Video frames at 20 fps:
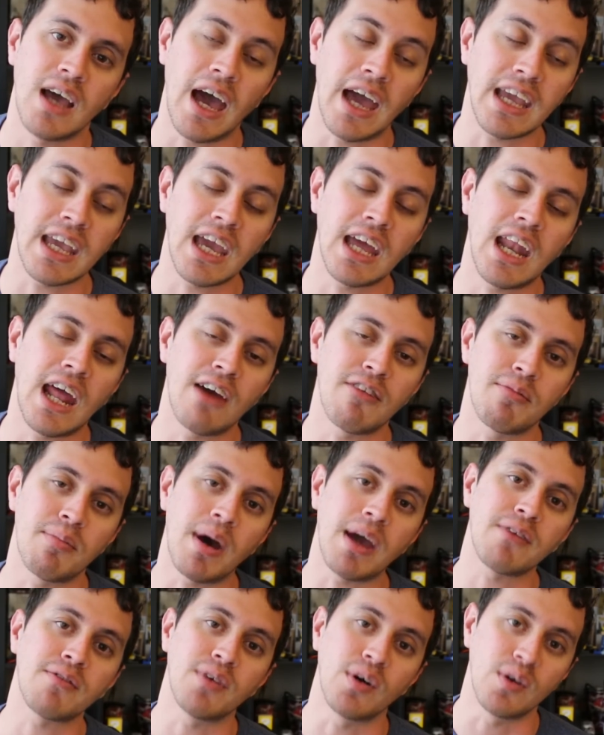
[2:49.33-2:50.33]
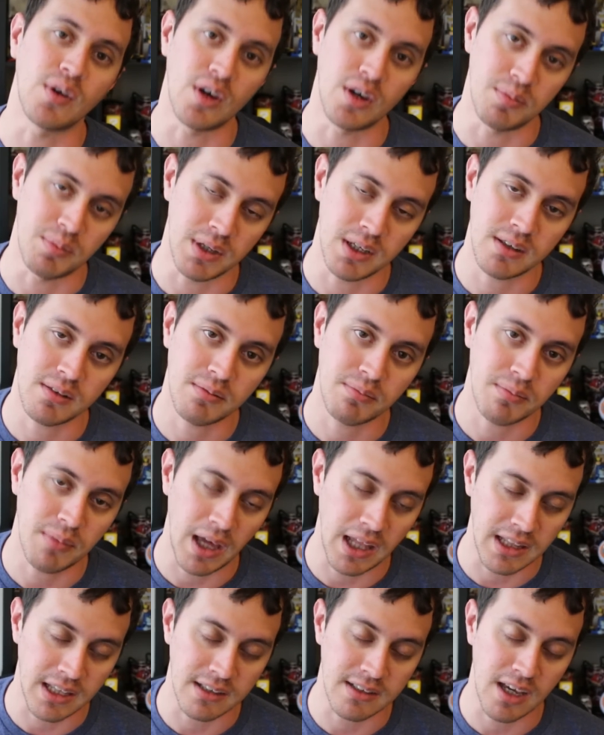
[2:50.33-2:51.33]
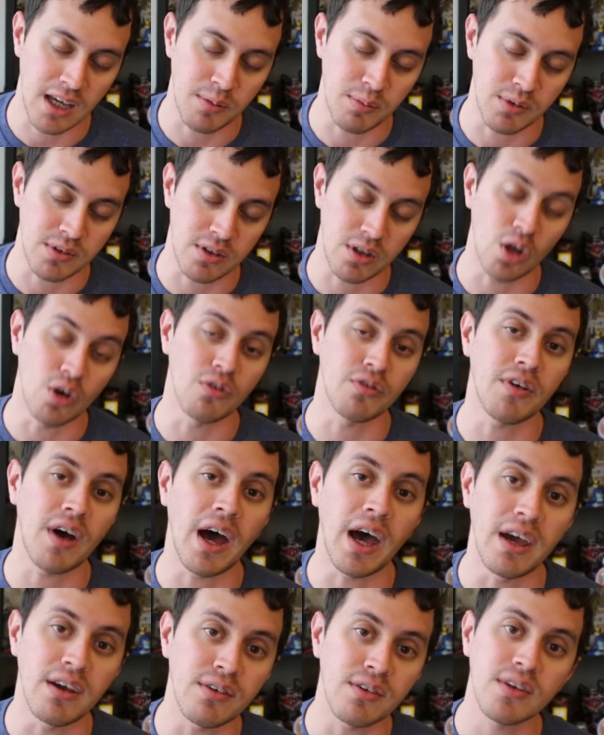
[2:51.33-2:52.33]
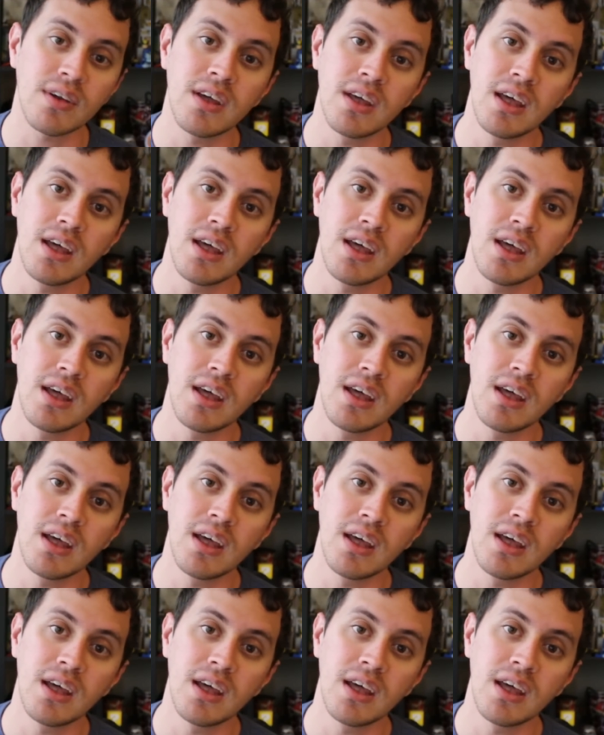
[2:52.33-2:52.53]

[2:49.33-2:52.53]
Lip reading: I can't have my phone on me. At the time, it was a Note 5.